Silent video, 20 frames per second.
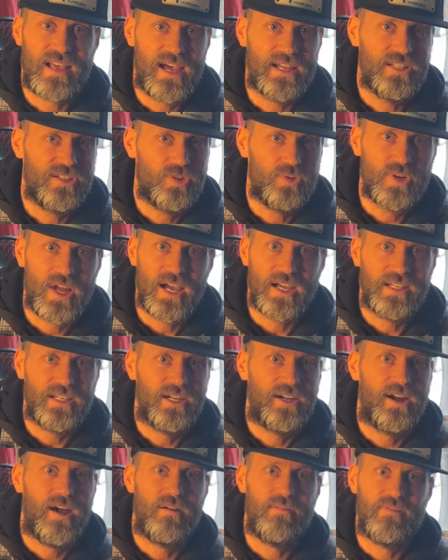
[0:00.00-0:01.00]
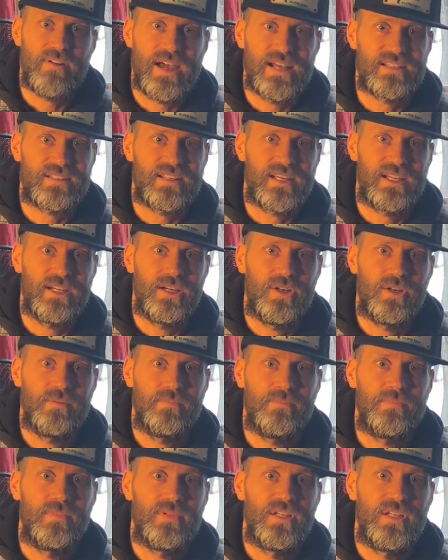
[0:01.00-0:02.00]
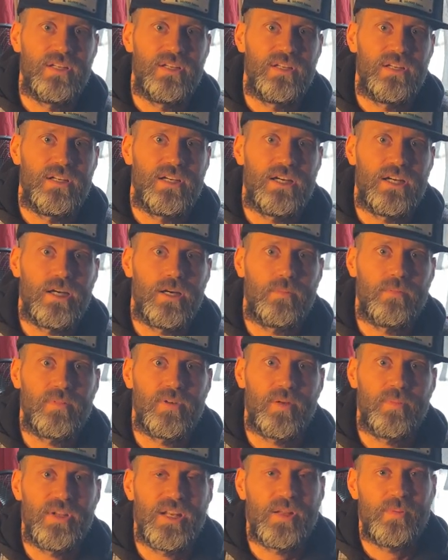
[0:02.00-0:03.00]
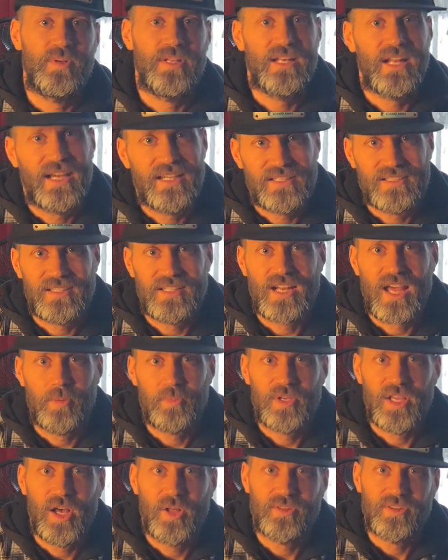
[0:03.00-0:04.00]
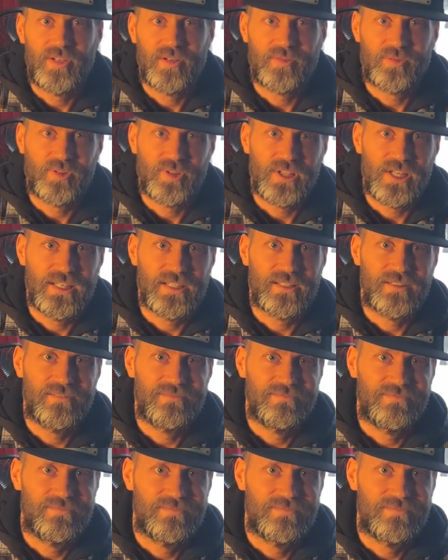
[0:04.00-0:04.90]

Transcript: I do not care how fast I go. It'd be nice to not be out there for like